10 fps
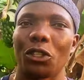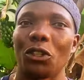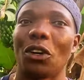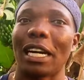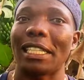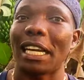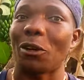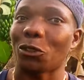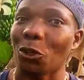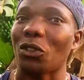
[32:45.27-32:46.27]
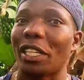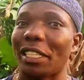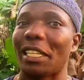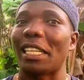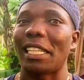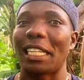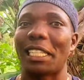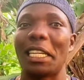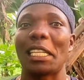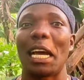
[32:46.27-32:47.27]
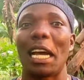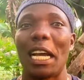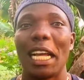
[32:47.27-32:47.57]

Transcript: You know, guys, I talked yesterday that there's a,